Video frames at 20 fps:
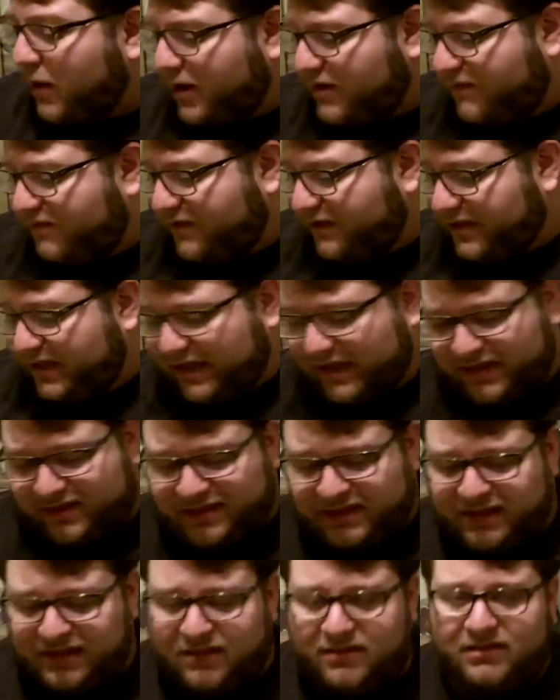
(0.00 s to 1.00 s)
probably feel like I
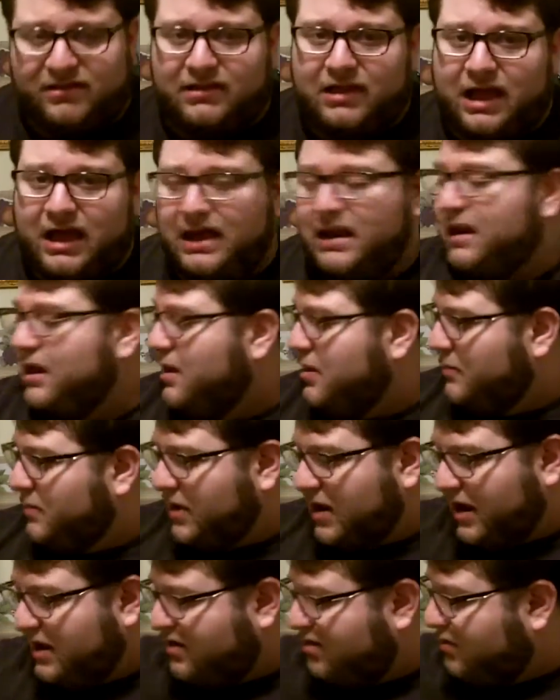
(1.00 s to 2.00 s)
say this a lot,
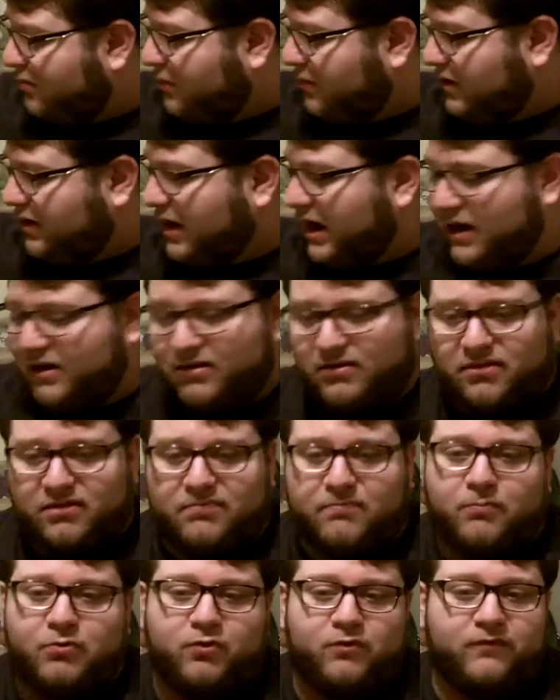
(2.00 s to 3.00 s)
but I swear to God, there's
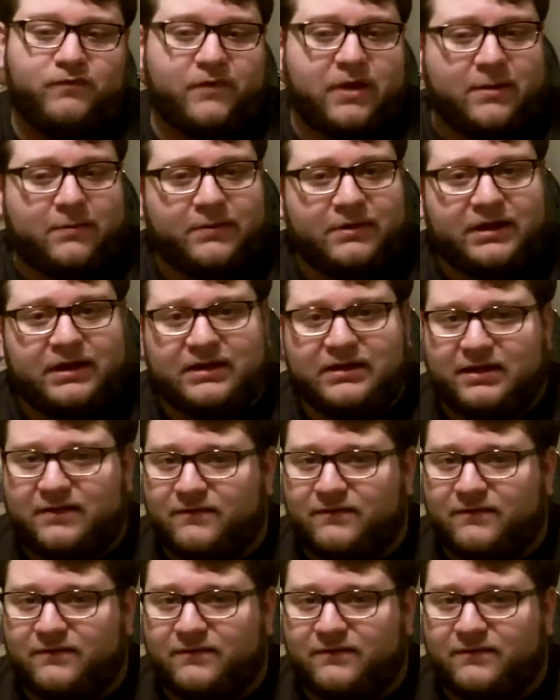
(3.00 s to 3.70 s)
this booth every year.